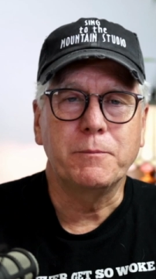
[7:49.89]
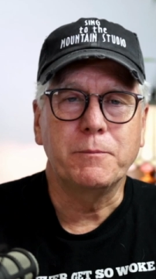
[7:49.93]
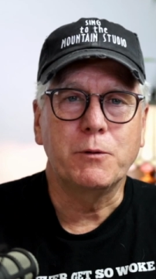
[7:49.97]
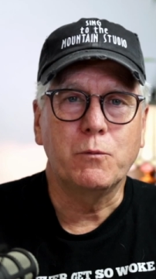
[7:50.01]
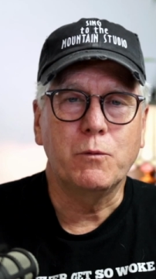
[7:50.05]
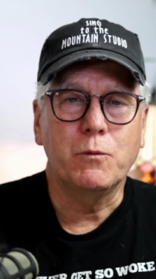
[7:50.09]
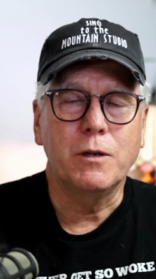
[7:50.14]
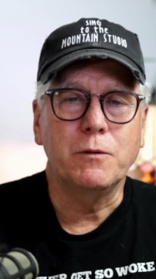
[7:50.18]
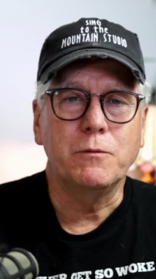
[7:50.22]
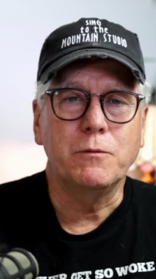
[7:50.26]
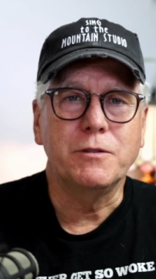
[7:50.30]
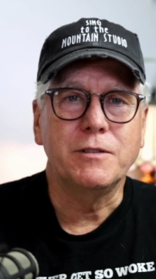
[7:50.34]
up to
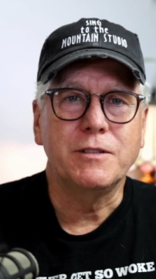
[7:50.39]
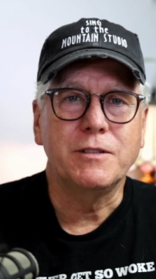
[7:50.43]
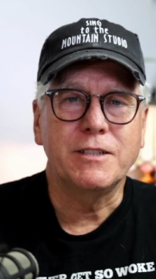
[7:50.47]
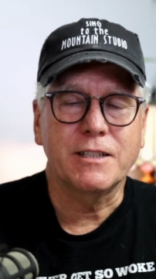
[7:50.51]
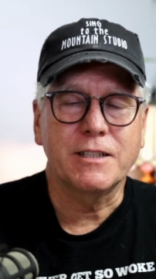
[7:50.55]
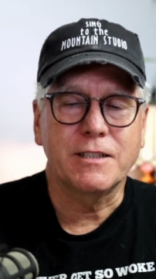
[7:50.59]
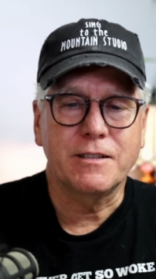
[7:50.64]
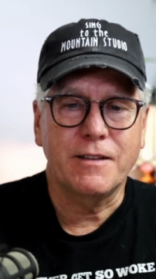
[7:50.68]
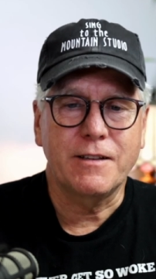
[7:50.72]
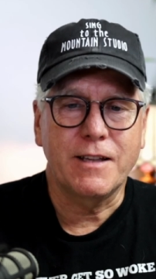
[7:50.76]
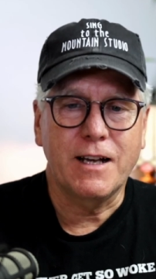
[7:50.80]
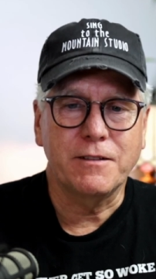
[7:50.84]

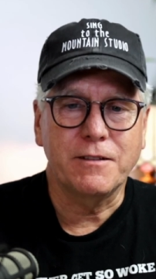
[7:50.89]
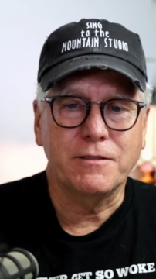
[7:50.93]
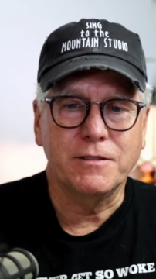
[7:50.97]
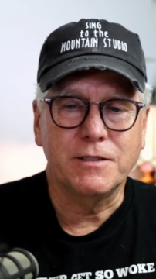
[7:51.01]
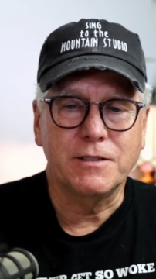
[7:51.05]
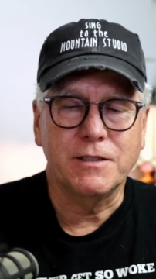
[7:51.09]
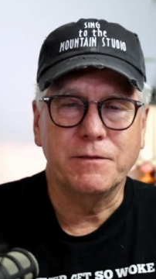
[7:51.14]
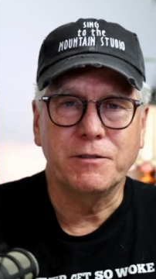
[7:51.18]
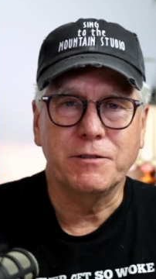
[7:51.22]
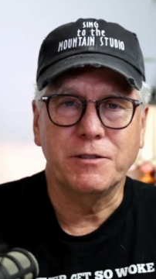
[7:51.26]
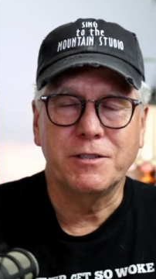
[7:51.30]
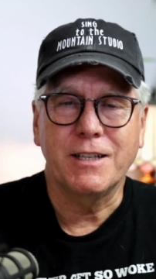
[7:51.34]

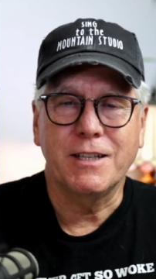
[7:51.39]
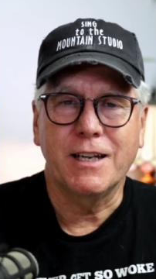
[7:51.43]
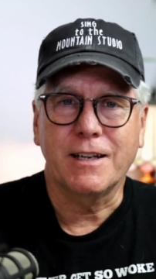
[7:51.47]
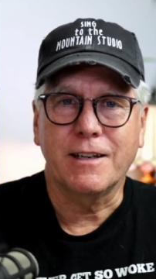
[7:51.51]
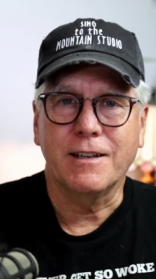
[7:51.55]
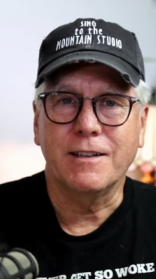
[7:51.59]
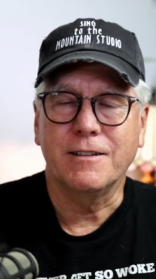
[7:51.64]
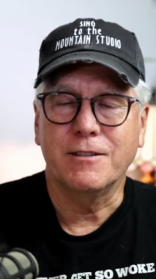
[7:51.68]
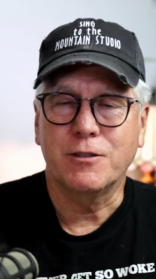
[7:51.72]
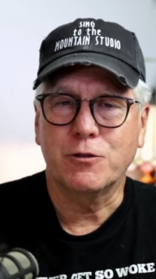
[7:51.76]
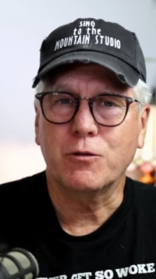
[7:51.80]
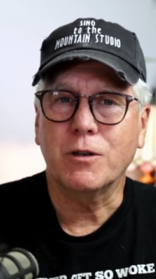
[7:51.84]
1/6000th of a second,